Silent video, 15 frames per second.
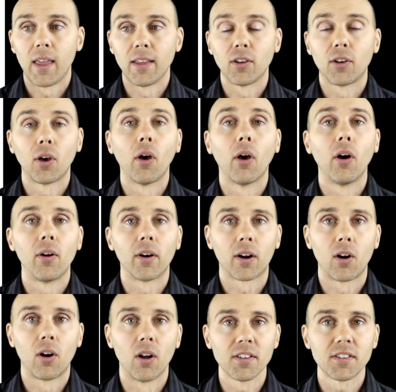incur a
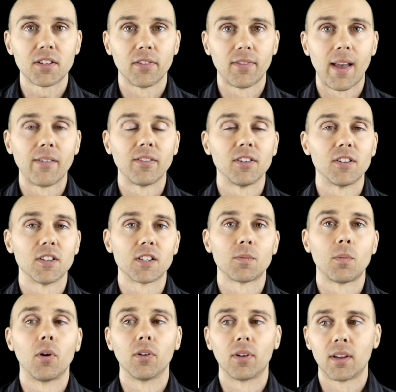cost of having to
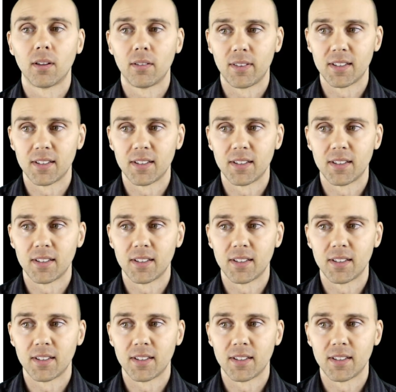smoke